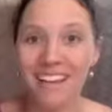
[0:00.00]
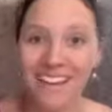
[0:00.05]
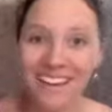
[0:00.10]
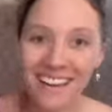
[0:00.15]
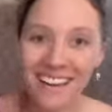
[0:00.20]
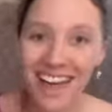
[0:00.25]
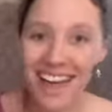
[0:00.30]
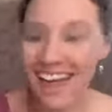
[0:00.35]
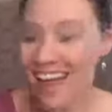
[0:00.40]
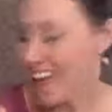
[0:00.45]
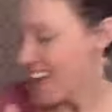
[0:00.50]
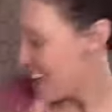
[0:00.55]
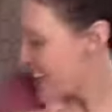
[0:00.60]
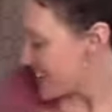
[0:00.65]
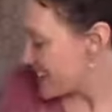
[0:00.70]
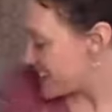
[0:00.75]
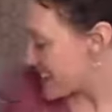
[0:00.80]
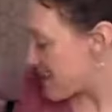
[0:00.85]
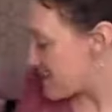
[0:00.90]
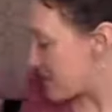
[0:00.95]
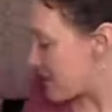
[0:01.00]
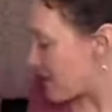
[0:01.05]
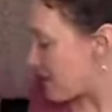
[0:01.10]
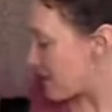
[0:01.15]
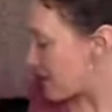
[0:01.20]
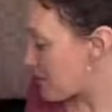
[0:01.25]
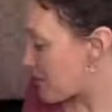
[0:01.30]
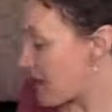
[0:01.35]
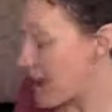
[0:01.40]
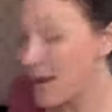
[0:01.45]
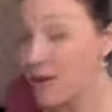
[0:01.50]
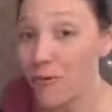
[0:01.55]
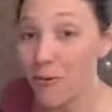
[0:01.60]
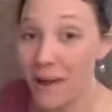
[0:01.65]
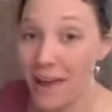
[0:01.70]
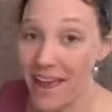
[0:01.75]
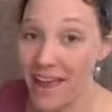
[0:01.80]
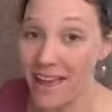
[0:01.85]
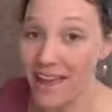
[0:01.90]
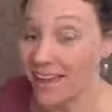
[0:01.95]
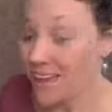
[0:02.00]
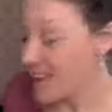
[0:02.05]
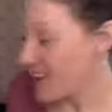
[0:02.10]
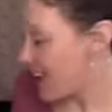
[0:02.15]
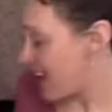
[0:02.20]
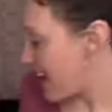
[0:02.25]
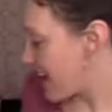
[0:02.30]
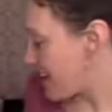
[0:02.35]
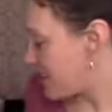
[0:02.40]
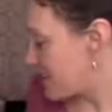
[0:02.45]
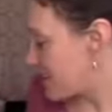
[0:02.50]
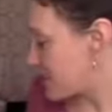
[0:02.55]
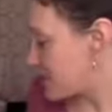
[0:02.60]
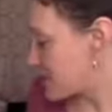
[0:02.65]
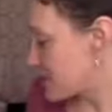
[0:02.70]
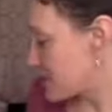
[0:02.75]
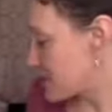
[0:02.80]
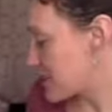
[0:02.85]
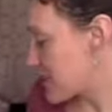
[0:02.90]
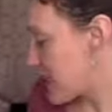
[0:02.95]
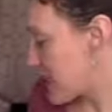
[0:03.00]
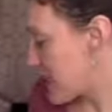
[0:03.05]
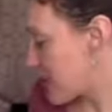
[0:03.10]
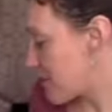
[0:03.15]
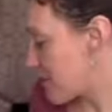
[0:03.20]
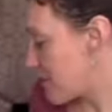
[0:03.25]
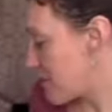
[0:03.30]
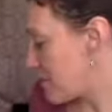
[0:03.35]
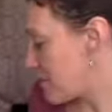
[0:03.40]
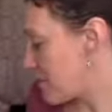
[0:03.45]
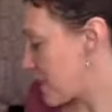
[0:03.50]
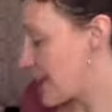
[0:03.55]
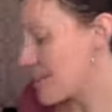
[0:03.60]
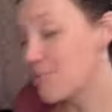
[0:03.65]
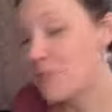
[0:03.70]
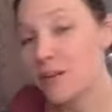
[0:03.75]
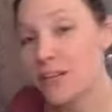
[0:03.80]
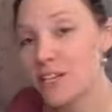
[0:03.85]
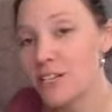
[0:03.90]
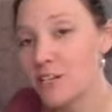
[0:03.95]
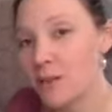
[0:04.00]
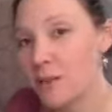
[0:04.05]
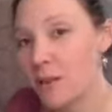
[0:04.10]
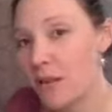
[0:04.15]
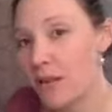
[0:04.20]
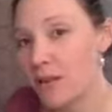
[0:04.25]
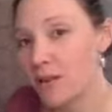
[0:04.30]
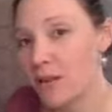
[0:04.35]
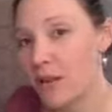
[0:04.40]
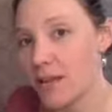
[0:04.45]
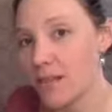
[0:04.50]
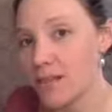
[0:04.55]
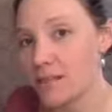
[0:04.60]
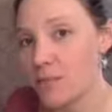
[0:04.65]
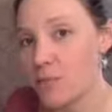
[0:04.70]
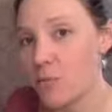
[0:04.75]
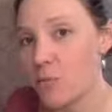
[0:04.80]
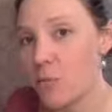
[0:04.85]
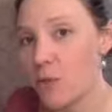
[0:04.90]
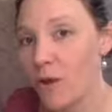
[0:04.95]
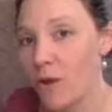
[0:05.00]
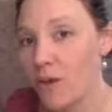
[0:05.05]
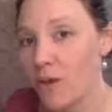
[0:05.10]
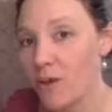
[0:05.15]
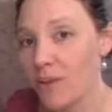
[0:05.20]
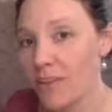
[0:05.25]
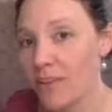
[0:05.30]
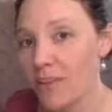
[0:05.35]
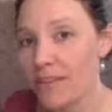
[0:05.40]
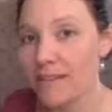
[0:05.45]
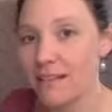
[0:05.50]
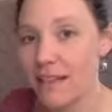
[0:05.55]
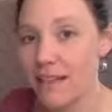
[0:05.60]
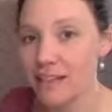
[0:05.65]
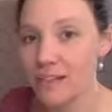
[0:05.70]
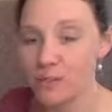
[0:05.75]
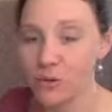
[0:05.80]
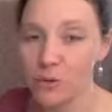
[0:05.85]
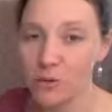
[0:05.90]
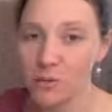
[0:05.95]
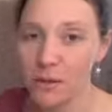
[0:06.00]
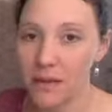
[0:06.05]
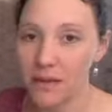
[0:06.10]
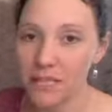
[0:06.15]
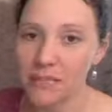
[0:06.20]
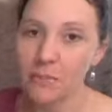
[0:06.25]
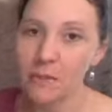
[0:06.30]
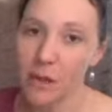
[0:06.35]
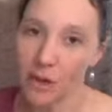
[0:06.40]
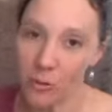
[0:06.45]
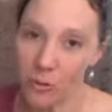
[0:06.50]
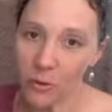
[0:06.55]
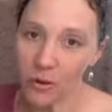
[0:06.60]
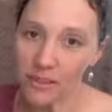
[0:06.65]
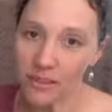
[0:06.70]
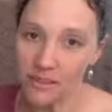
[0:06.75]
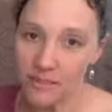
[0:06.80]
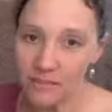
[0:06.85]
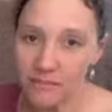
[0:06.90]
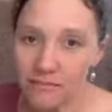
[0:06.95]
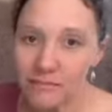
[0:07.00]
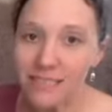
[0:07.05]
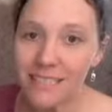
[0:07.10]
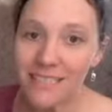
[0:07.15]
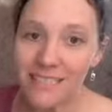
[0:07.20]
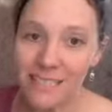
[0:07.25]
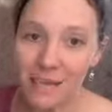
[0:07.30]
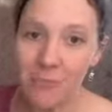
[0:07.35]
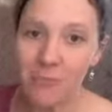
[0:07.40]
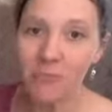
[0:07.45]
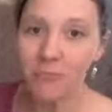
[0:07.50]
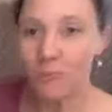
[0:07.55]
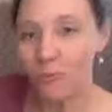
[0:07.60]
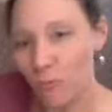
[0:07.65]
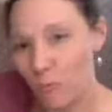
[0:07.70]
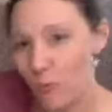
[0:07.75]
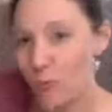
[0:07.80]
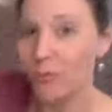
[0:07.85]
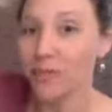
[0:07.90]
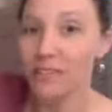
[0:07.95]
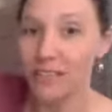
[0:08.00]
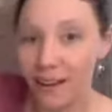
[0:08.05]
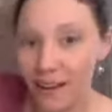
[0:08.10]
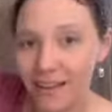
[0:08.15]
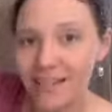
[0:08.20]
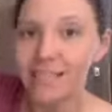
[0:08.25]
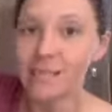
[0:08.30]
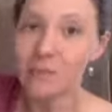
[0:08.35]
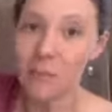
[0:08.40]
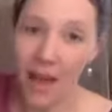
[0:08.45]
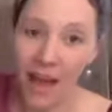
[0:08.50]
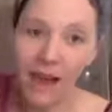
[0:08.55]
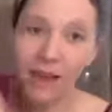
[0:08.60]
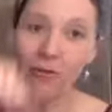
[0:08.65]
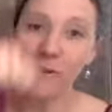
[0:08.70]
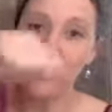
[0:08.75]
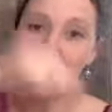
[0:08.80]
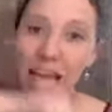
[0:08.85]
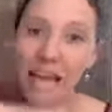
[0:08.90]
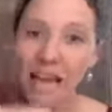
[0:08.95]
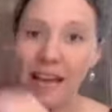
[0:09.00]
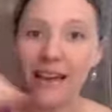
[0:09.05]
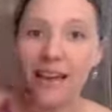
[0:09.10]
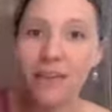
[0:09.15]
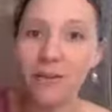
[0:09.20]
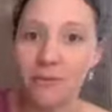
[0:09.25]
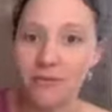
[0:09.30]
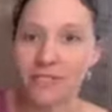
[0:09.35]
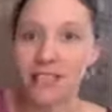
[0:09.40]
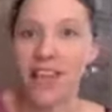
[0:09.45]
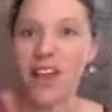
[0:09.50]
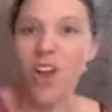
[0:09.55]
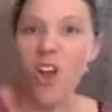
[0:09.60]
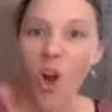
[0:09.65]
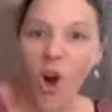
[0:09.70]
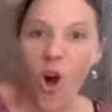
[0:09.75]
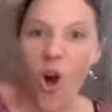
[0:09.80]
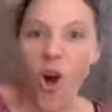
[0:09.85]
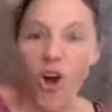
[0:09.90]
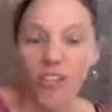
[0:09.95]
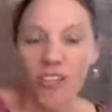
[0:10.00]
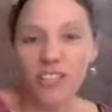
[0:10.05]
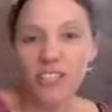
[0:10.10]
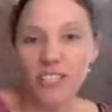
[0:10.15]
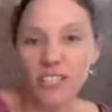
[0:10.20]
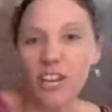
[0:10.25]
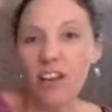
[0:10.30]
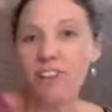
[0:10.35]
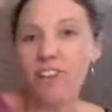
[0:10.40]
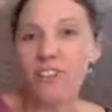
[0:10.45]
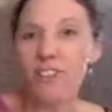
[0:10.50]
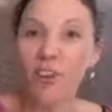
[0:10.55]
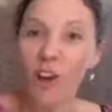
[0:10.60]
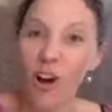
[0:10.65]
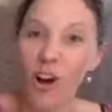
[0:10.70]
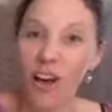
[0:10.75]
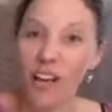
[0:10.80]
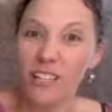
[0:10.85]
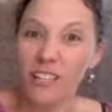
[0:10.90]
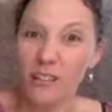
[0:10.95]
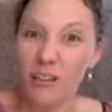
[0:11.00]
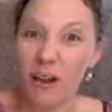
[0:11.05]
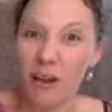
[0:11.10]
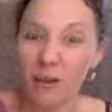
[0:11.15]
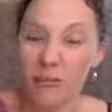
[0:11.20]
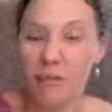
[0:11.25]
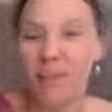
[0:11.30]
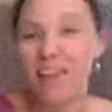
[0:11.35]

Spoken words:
Okay, same thing with Panaway. Okay, this was like, I'm pretty sure Panaway is the one oil that like sold my husband on oils, because I rolled it on his back one day and he was like, this stuff is awesome.